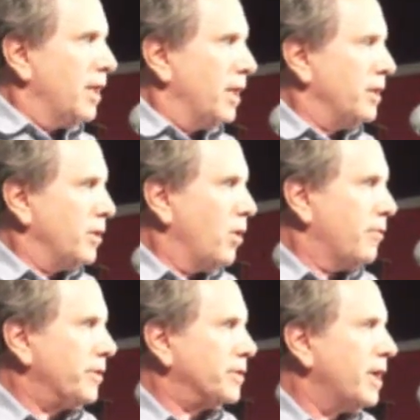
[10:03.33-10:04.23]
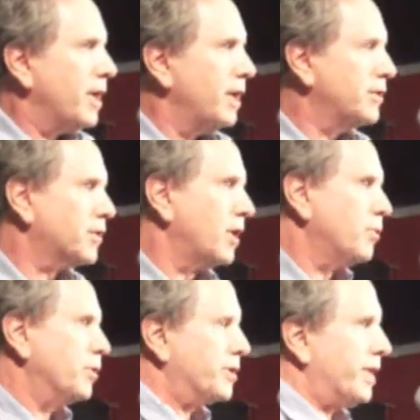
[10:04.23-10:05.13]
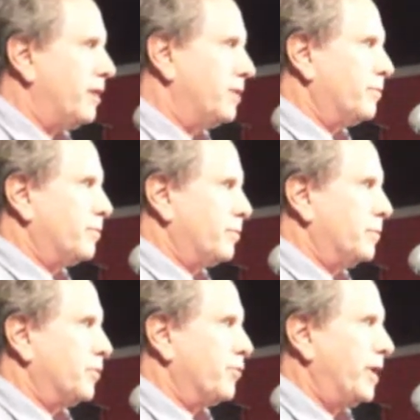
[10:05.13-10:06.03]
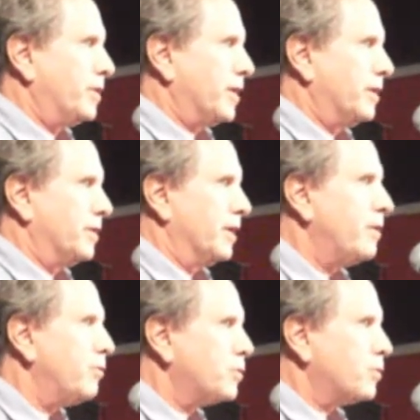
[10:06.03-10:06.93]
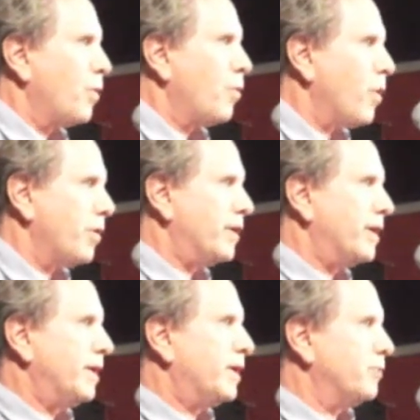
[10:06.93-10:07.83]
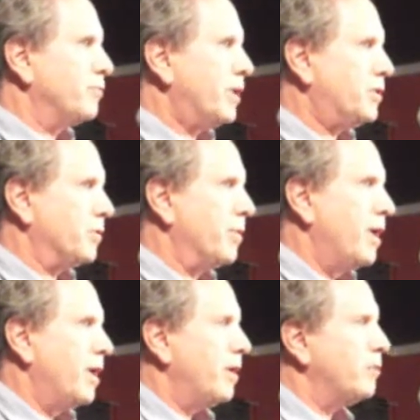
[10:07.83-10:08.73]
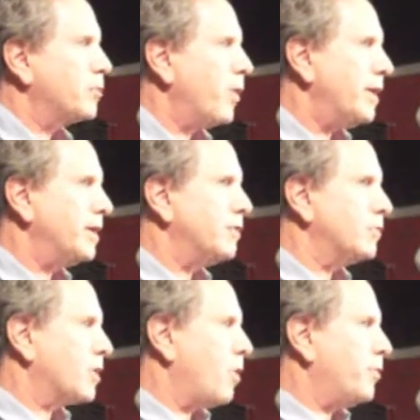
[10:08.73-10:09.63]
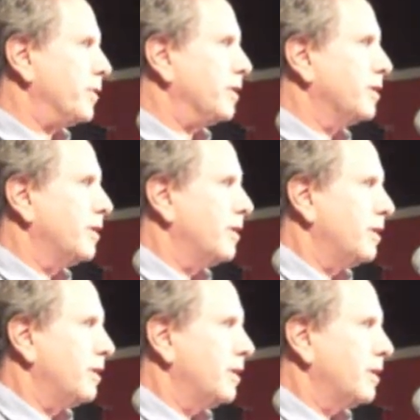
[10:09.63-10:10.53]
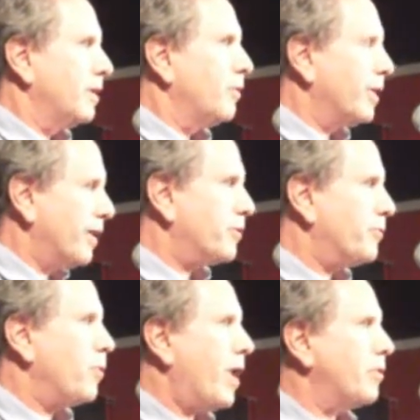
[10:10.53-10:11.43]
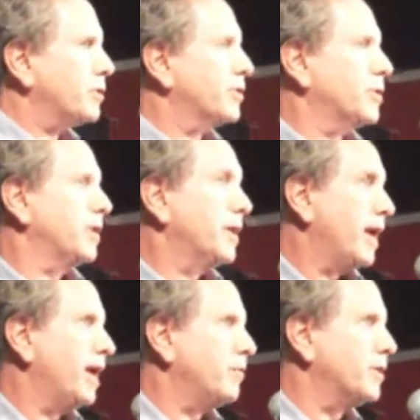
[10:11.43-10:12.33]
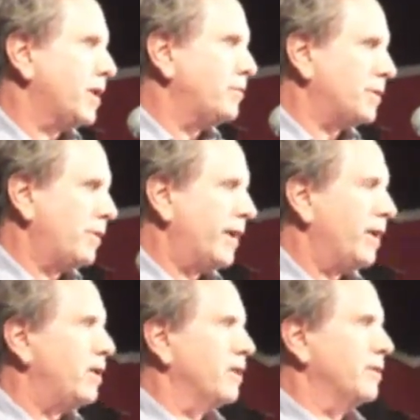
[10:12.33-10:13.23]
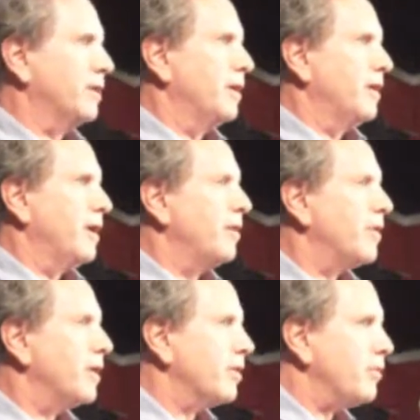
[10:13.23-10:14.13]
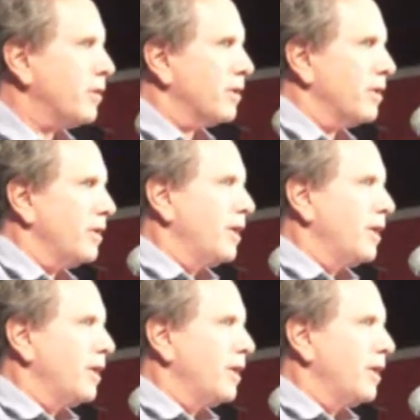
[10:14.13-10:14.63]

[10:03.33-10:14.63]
in the office. His son was down at the trade center. He was worried. He couldn't reach him. He was waiting. He was hoping. Well, after a few hours, his son came. His son said they hugged. And there they were.